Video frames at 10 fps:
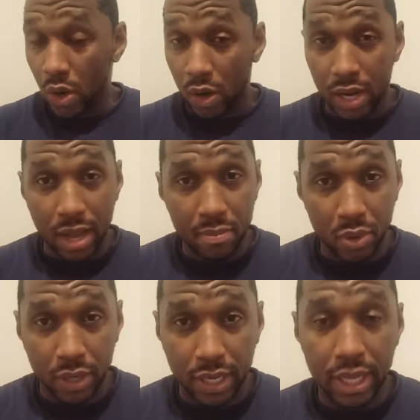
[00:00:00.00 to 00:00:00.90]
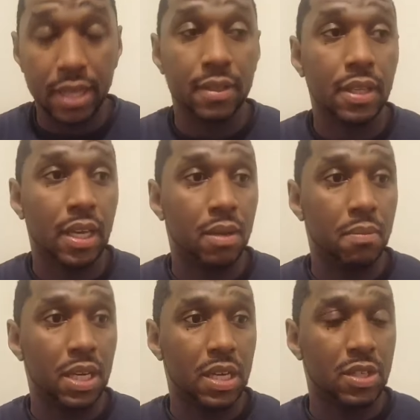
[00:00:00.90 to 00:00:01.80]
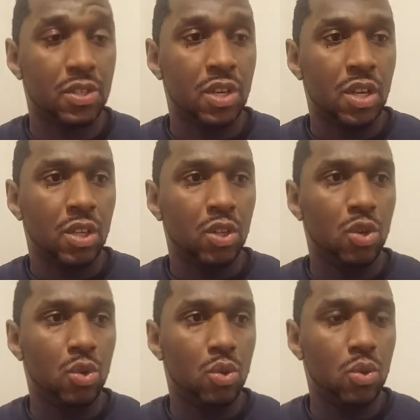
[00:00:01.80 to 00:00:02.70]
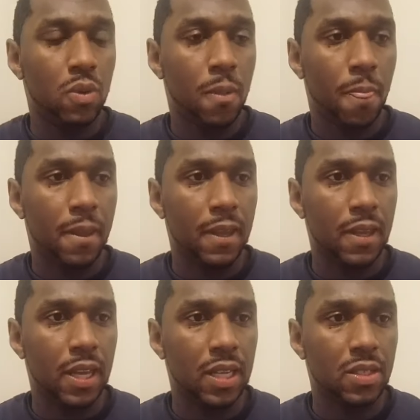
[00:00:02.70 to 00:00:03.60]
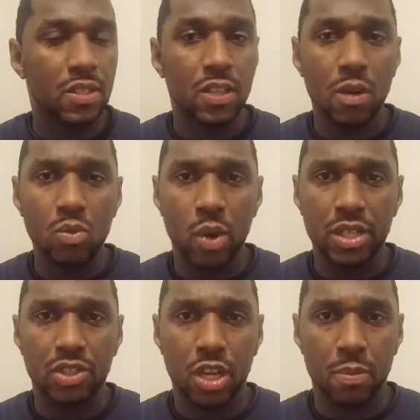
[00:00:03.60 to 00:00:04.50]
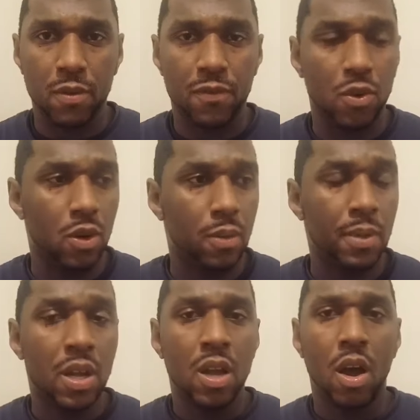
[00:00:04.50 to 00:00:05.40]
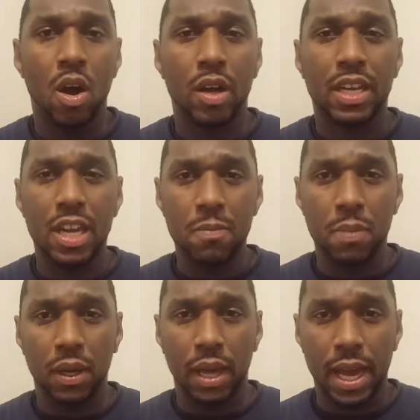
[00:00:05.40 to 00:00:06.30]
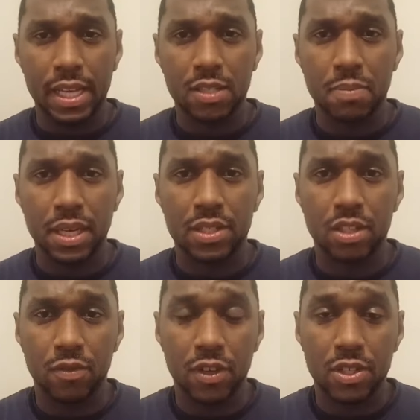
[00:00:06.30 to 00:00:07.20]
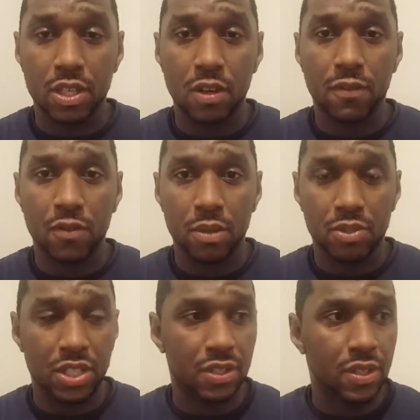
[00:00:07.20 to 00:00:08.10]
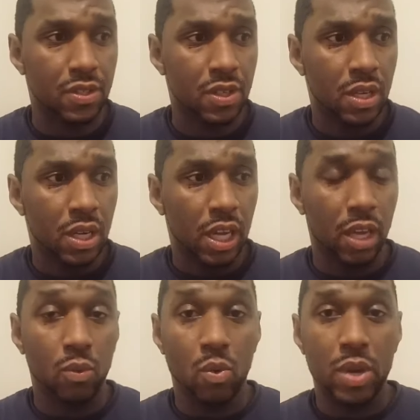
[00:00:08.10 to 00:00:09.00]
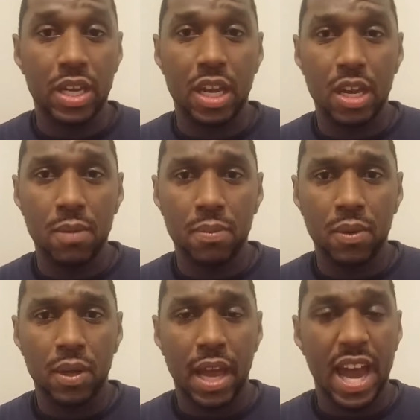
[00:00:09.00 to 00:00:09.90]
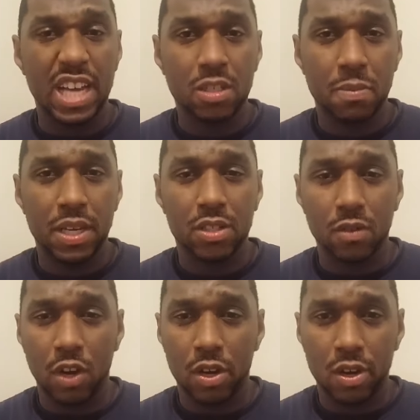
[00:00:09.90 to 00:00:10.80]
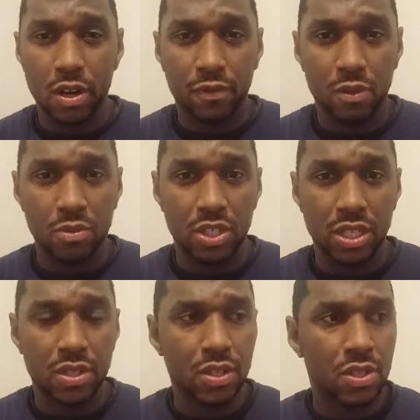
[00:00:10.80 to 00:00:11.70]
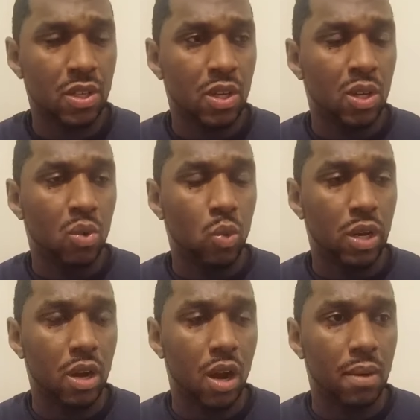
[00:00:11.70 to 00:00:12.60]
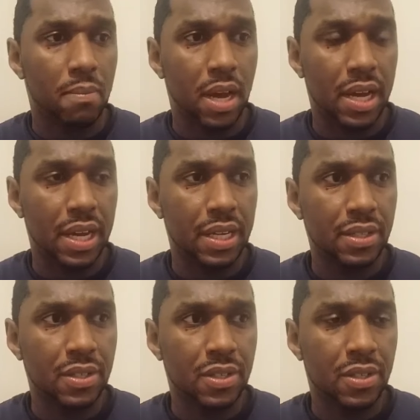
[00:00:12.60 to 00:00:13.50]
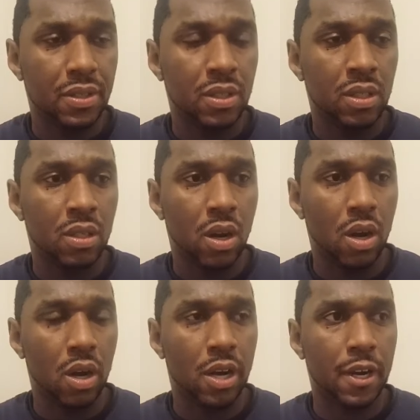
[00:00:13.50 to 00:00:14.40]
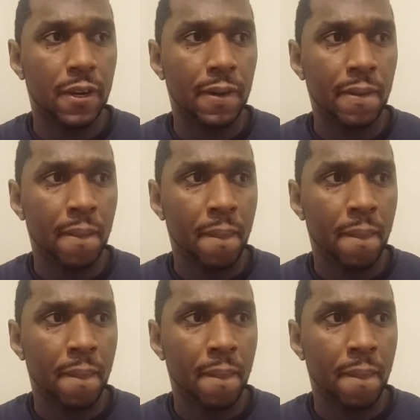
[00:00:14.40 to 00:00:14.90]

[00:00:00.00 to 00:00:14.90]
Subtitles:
are not born again and because you, in some way, shape, or form, are keeping aspects of yourself from Jesus. And when we keep aspects of our hearts from Jesus, when our minds are